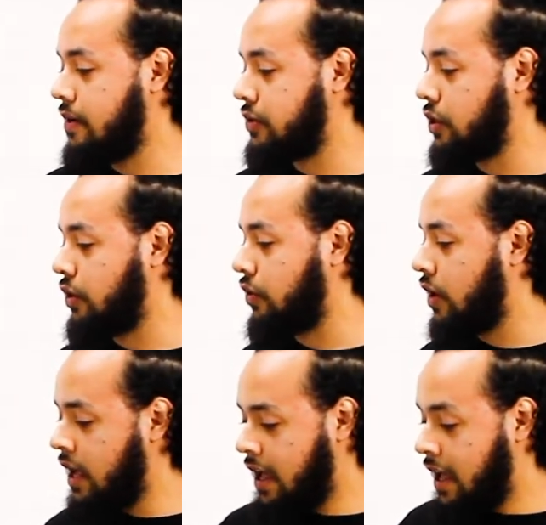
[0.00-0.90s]
So
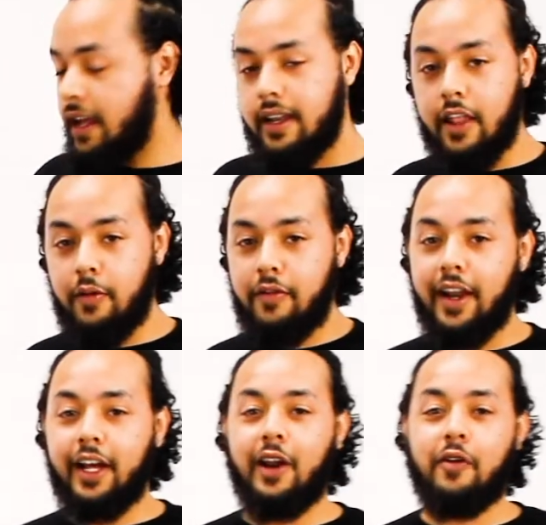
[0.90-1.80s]
now that we've
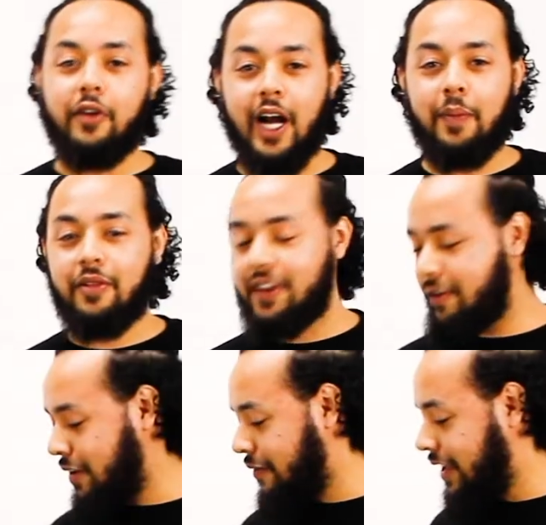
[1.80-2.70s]
kind of gone over a couple of the
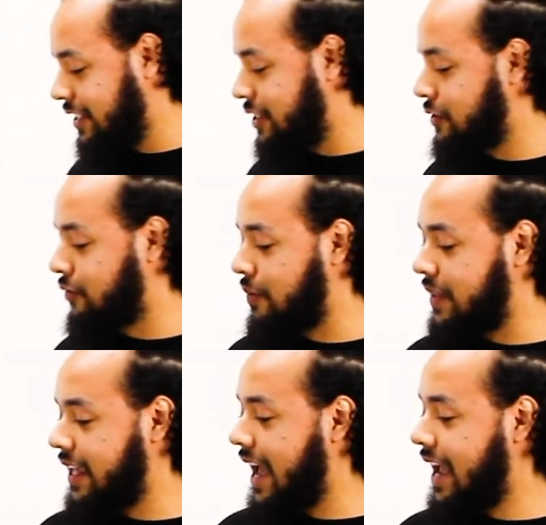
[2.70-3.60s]
different advantages from
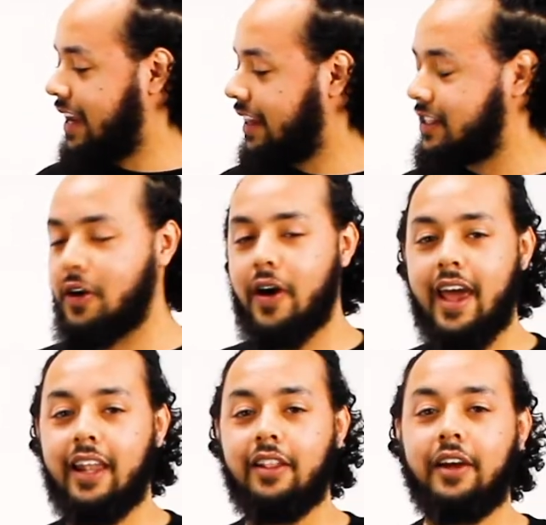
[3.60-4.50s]
the head, let's go
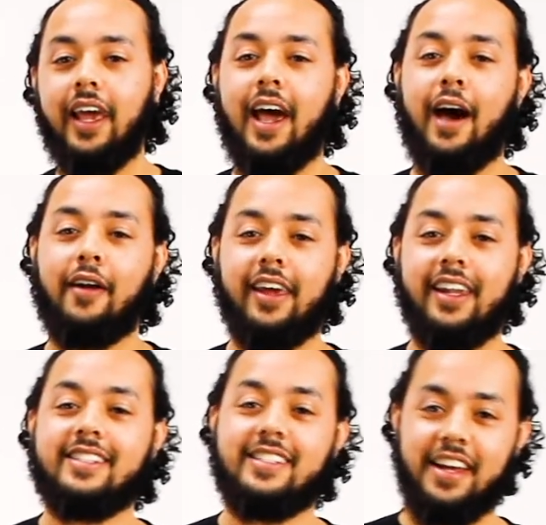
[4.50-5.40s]
ahead and look at how to get
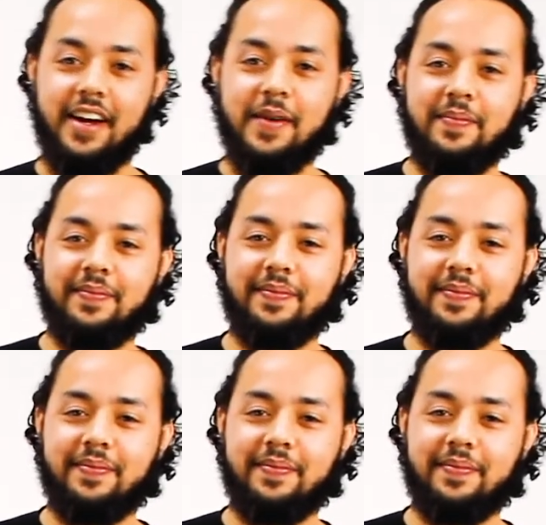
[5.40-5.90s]
it set up.